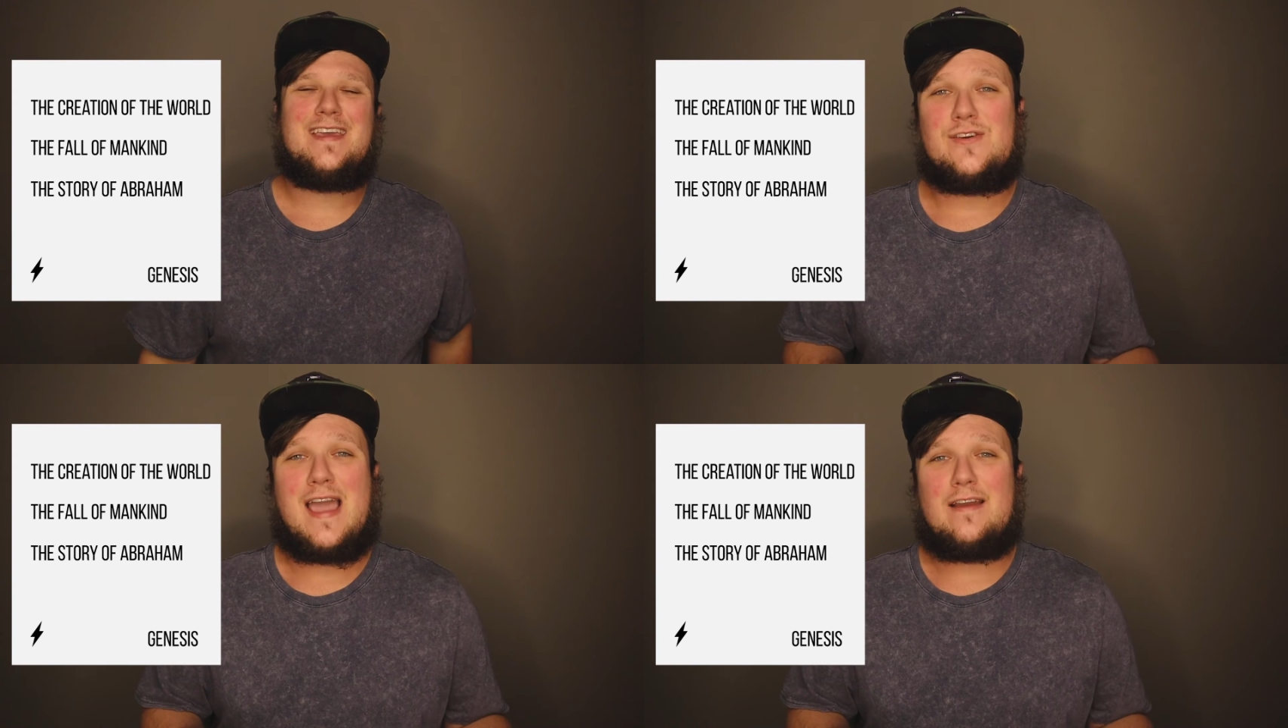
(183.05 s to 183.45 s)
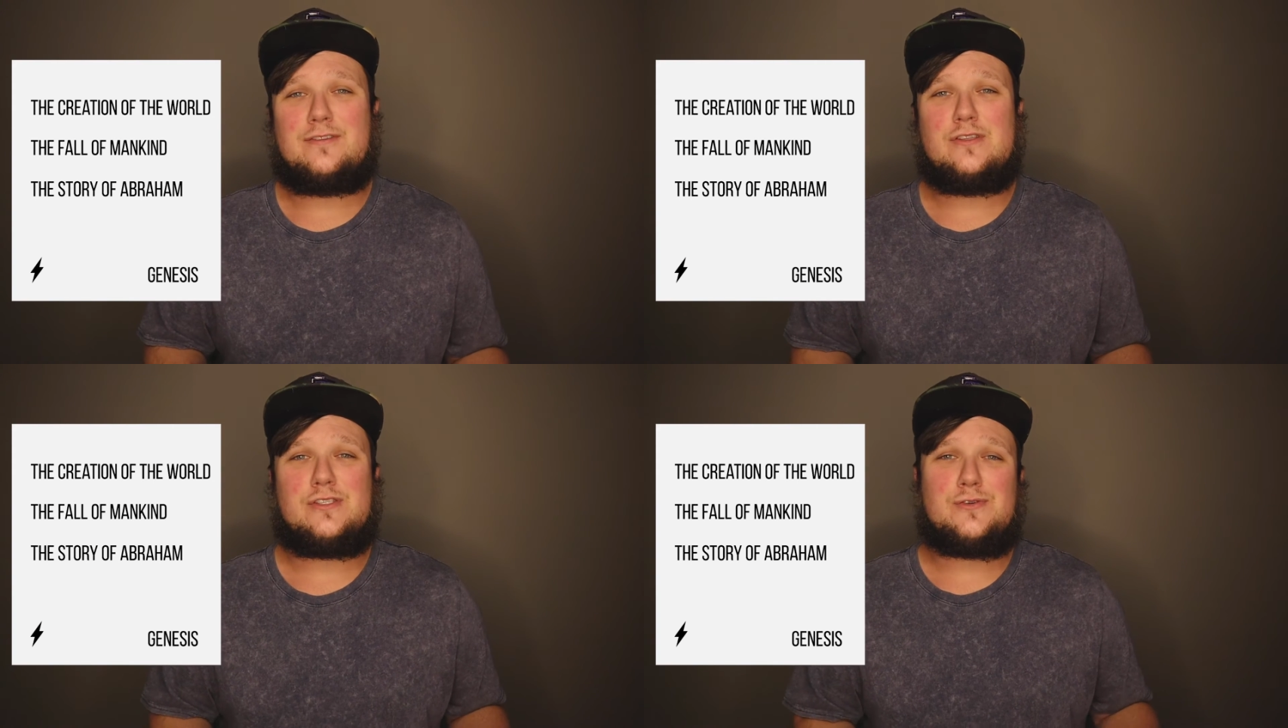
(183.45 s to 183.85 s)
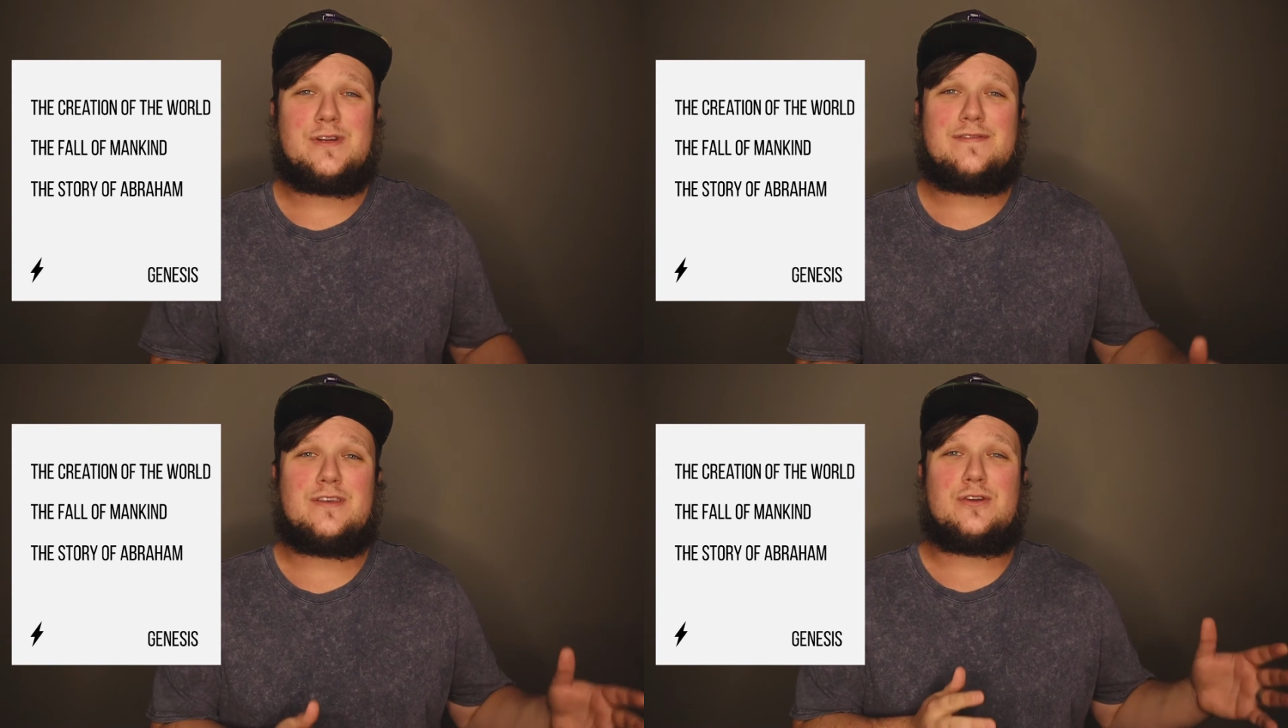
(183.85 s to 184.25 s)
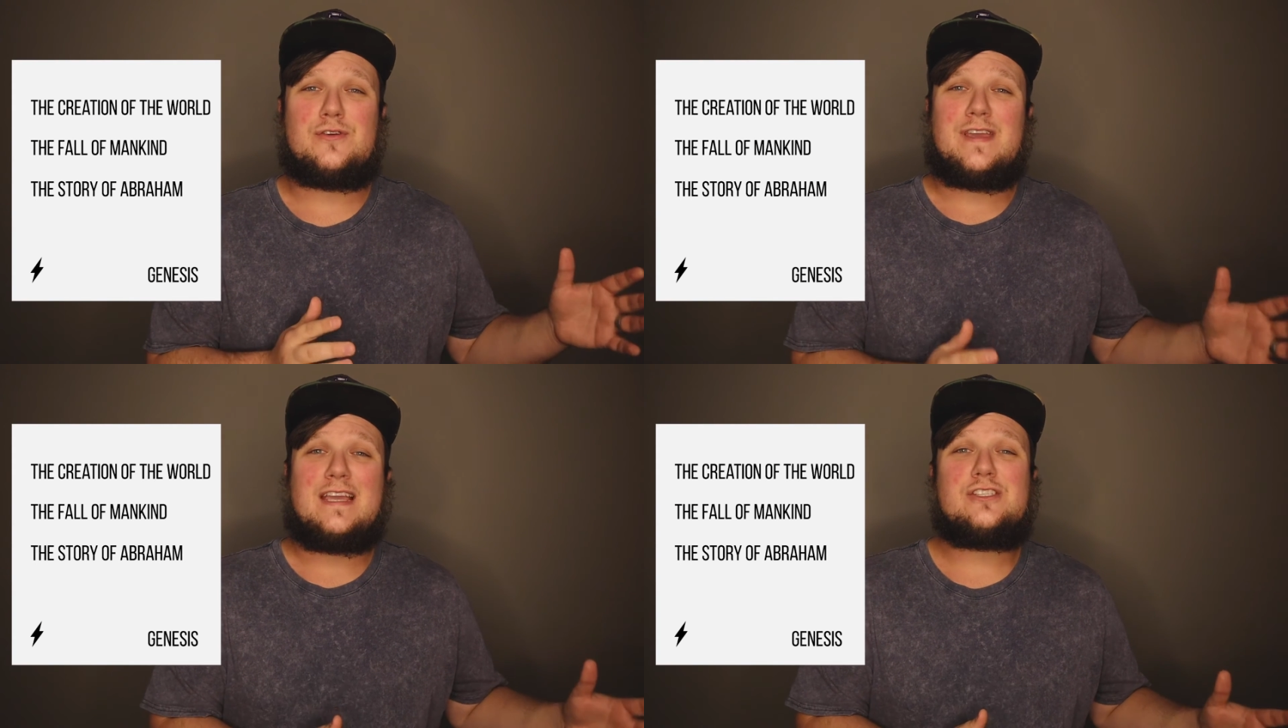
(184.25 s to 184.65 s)
So after the story of the
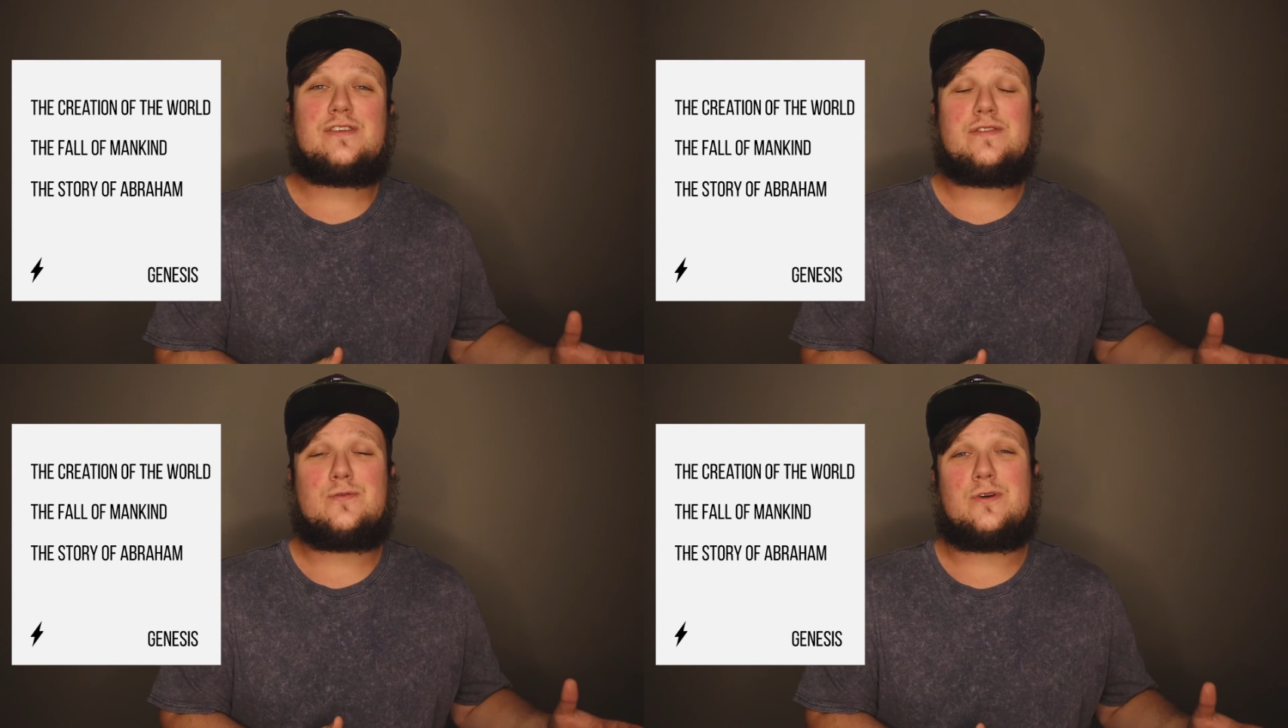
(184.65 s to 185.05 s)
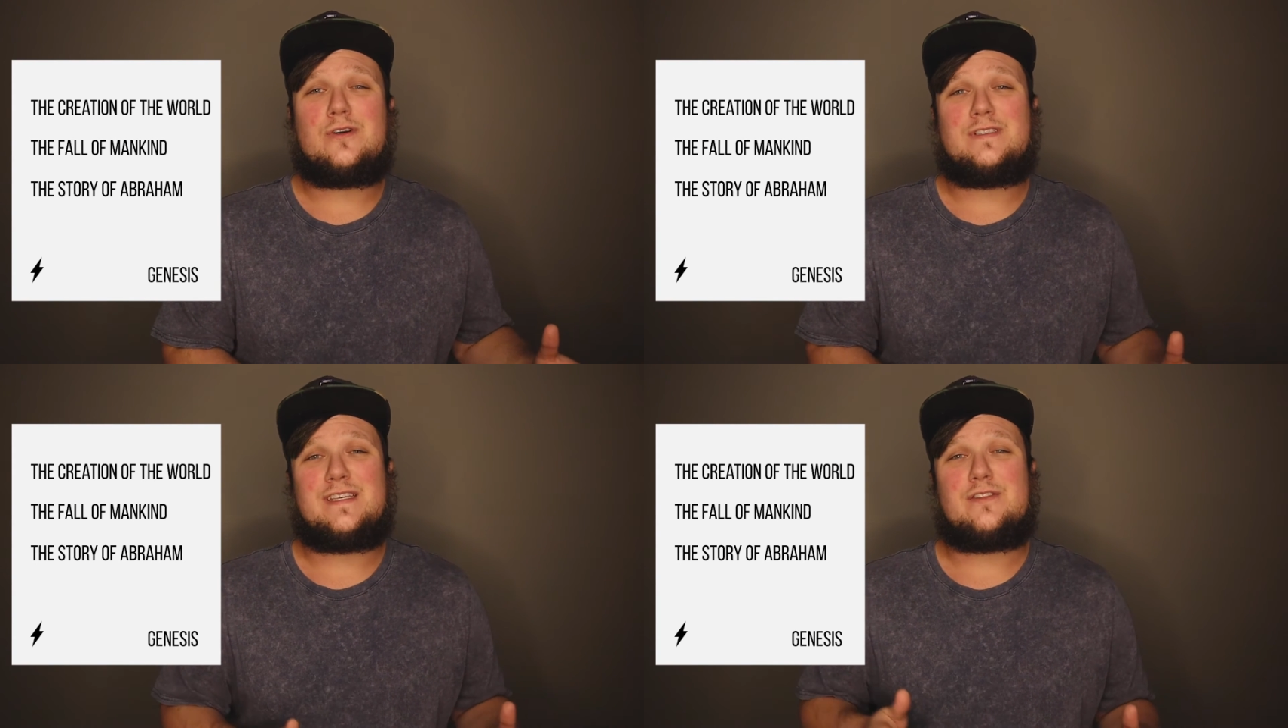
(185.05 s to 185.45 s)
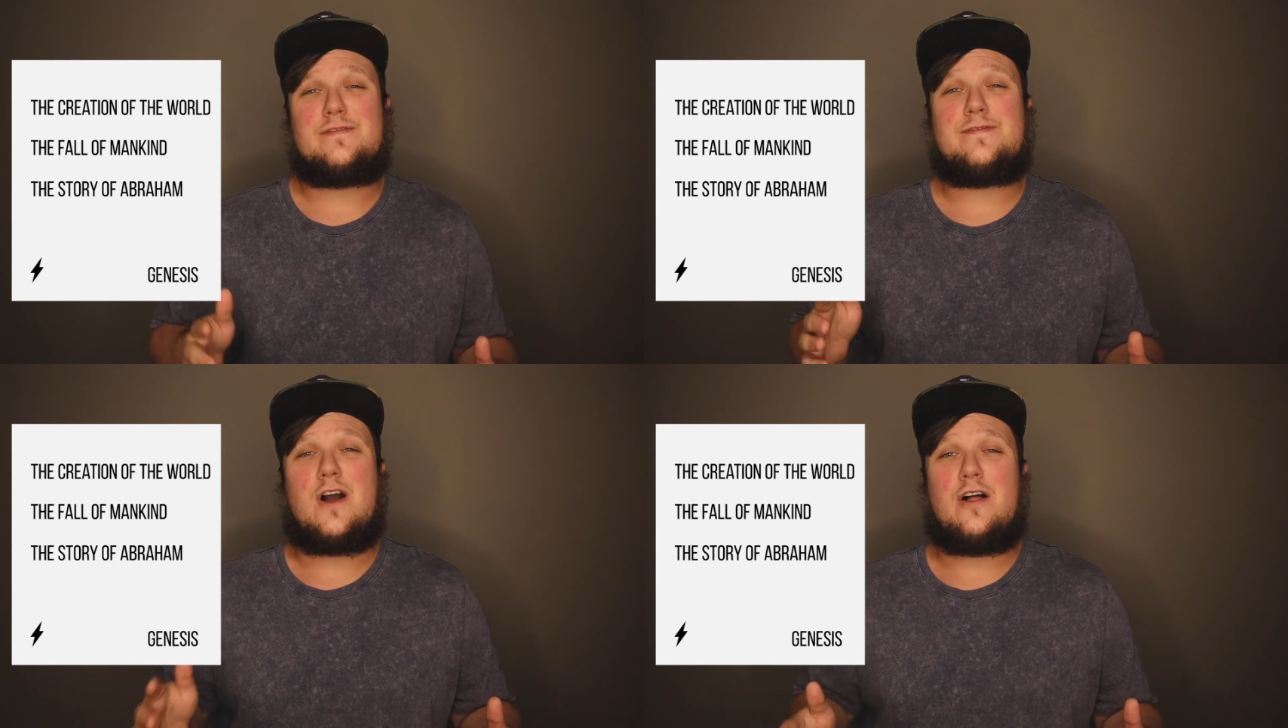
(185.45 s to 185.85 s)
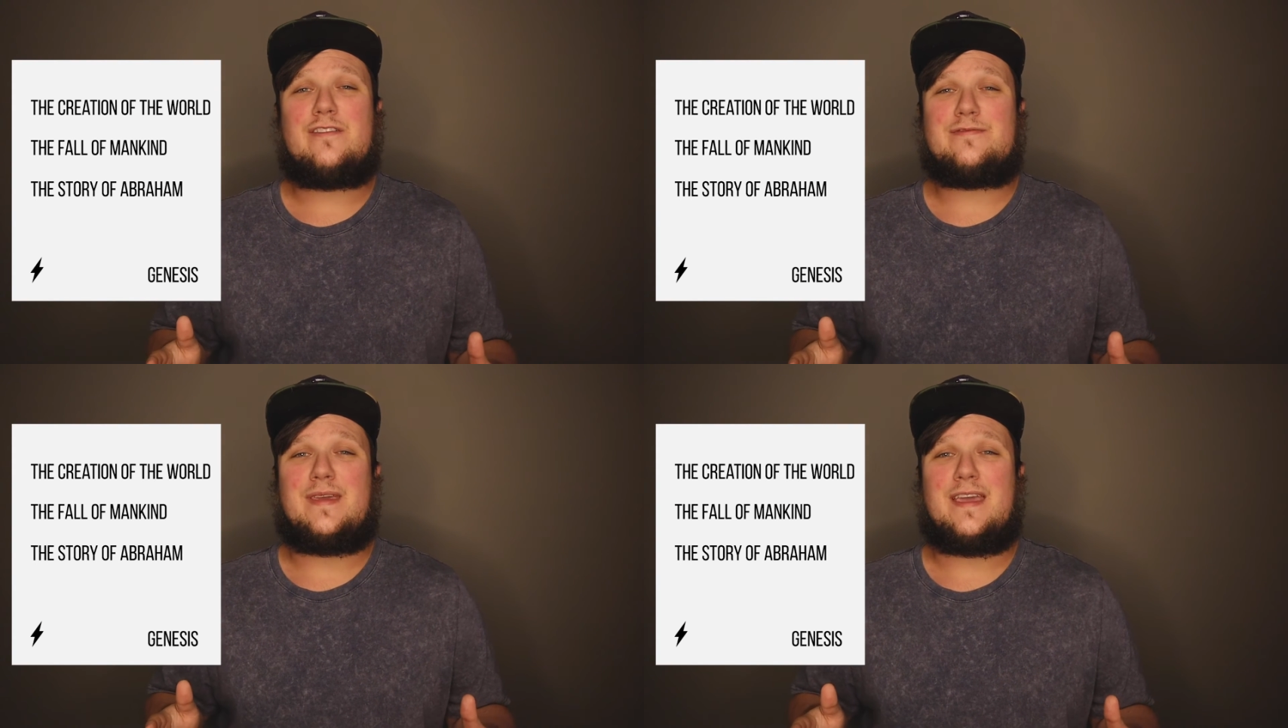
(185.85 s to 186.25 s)
creation of the world and the fall
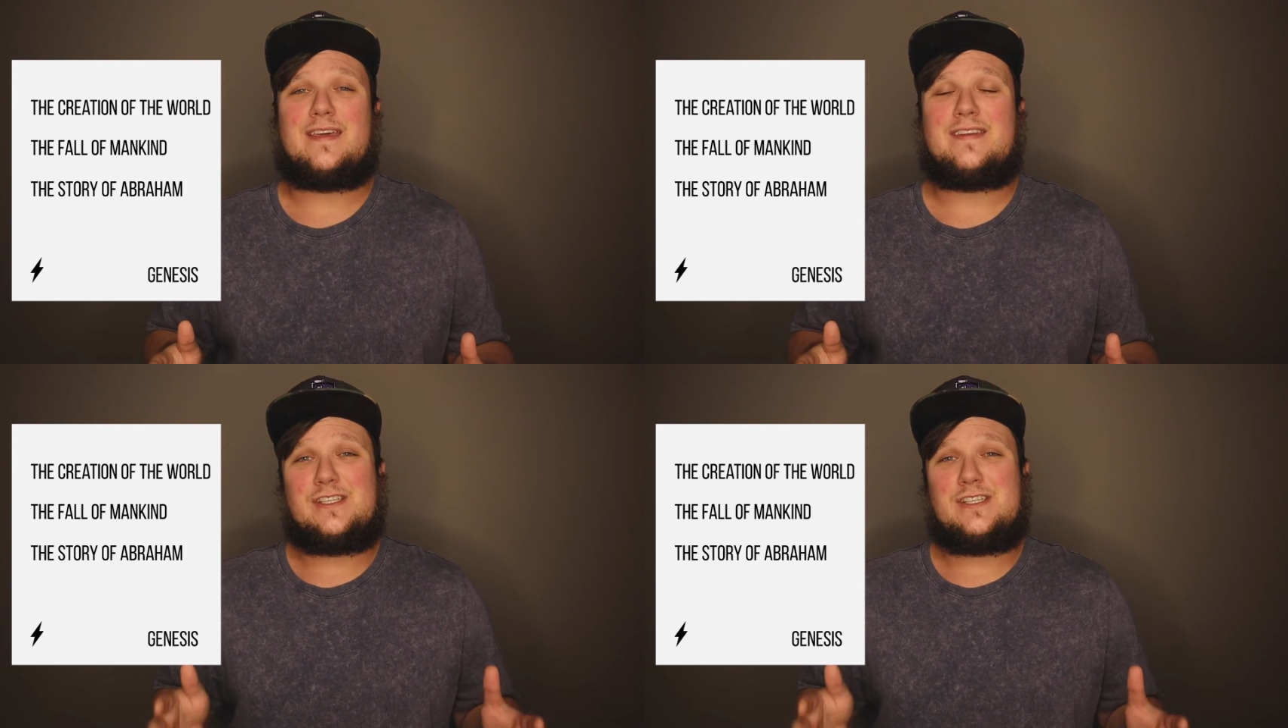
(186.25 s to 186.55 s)
of man,